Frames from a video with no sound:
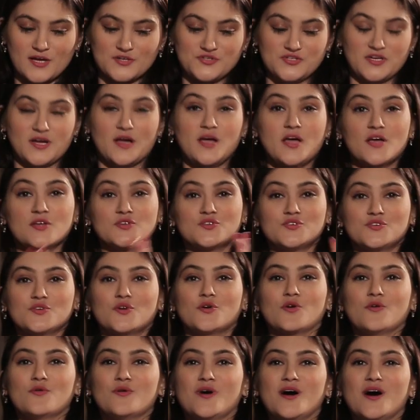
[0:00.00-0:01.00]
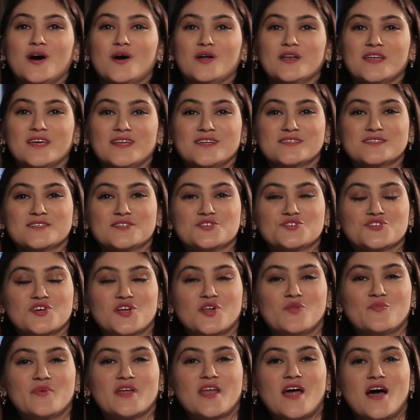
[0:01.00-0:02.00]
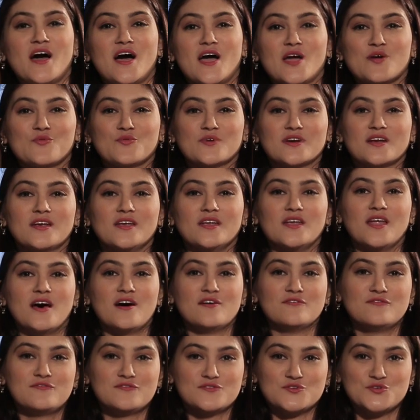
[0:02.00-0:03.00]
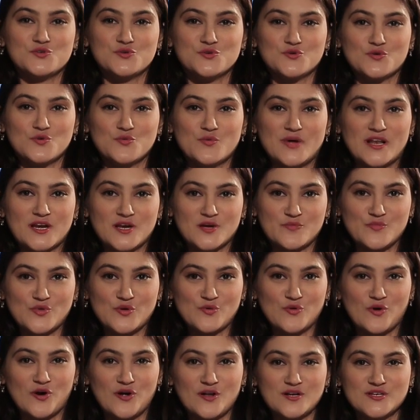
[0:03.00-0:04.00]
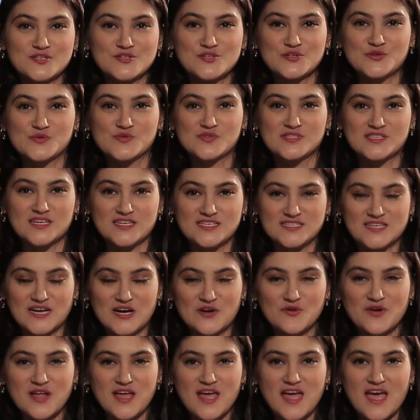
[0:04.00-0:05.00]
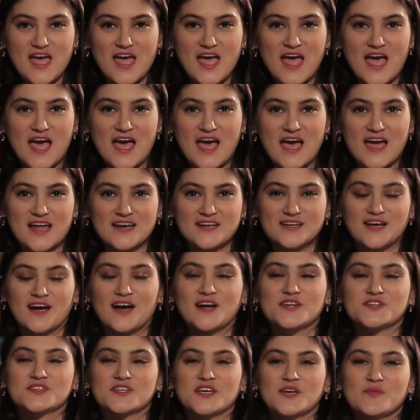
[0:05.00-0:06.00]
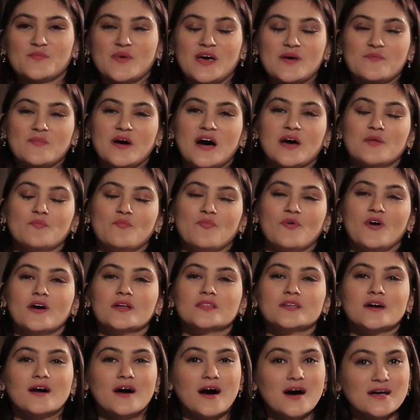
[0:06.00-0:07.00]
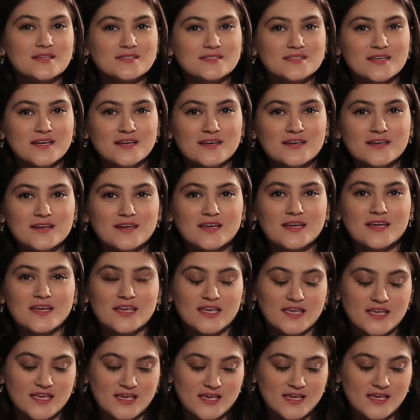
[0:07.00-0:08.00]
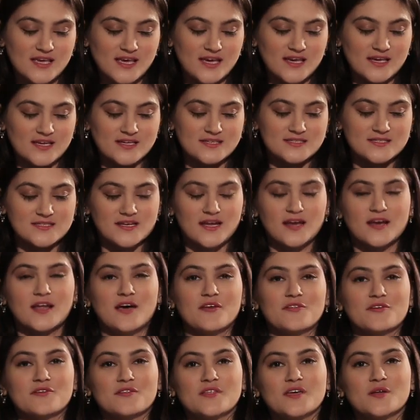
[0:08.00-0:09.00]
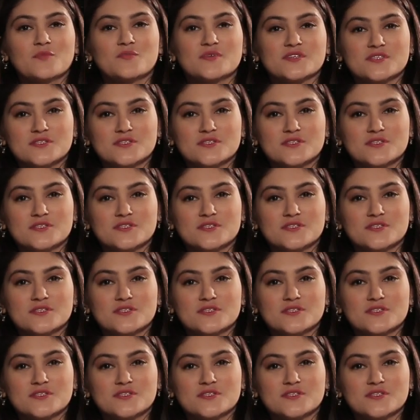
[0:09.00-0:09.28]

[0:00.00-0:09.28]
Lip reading: Acha. So, ladies and gentlemen, I would love to welcome you all to Sundown. And today's mehman bahut khas hai. He is none other than